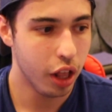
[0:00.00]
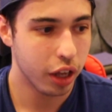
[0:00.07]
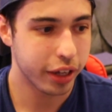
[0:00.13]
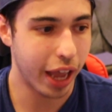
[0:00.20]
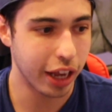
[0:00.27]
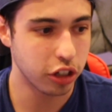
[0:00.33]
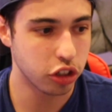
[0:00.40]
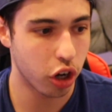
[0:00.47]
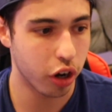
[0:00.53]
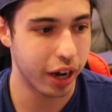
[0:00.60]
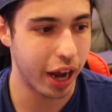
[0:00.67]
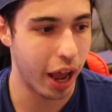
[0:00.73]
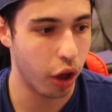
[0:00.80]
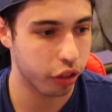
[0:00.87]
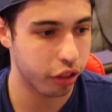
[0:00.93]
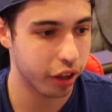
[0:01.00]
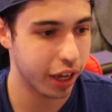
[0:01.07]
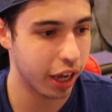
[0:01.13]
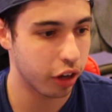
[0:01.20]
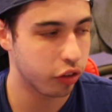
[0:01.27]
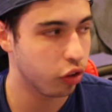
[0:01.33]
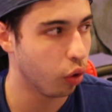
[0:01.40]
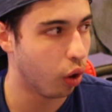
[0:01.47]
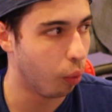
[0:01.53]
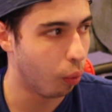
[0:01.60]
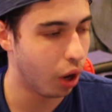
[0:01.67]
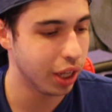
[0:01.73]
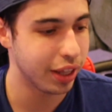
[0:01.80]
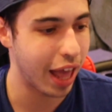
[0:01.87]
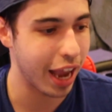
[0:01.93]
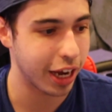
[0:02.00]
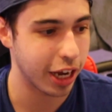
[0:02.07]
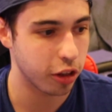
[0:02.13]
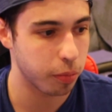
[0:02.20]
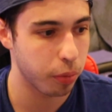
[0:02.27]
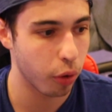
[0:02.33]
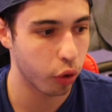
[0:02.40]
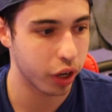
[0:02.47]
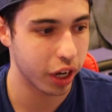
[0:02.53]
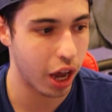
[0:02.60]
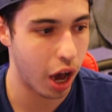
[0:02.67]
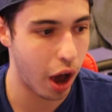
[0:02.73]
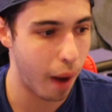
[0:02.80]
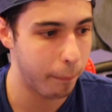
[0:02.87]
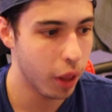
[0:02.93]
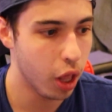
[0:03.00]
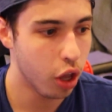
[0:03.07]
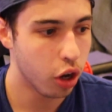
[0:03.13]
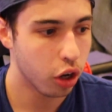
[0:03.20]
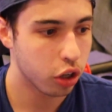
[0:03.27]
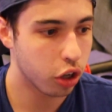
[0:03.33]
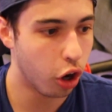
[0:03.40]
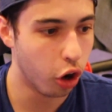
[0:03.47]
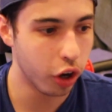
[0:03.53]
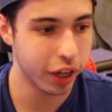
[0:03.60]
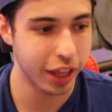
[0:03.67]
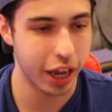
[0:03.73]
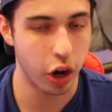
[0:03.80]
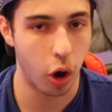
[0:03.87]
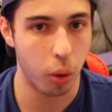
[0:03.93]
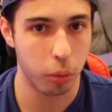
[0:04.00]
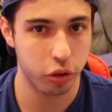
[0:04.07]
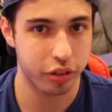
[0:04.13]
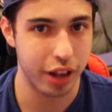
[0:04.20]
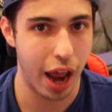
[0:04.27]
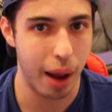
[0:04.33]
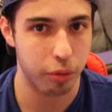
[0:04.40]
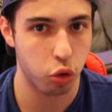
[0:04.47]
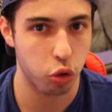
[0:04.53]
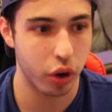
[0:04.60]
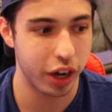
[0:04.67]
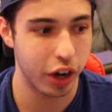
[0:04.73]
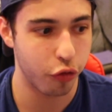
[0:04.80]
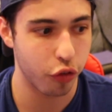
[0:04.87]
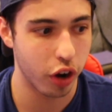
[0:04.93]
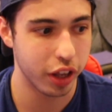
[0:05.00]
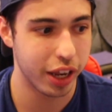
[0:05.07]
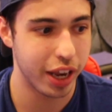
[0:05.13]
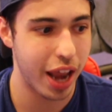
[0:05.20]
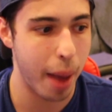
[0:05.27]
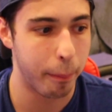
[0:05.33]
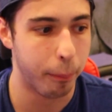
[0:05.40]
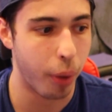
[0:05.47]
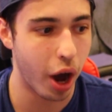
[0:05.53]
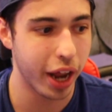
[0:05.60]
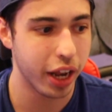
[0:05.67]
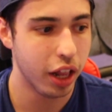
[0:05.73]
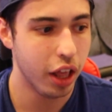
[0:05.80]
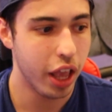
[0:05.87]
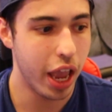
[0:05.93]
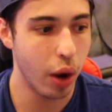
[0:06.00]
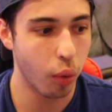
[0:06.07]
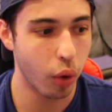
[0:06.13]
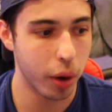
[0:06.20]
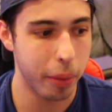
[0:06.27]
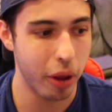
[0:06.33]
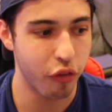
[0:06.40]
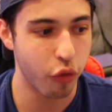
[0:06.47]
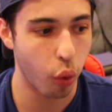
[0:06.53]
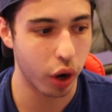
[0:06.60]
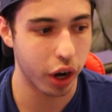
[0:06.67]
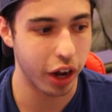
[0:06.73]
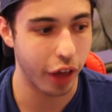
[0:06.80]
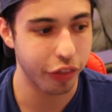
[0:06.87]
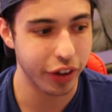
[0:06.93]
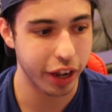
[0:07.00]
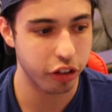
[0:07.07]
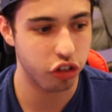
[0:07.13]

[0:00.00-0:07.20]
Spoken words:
Gettinger and Elsa get a 2-on-1. That gets broken up. Coley then almost taps one in front of the net, but it would be 4-0 as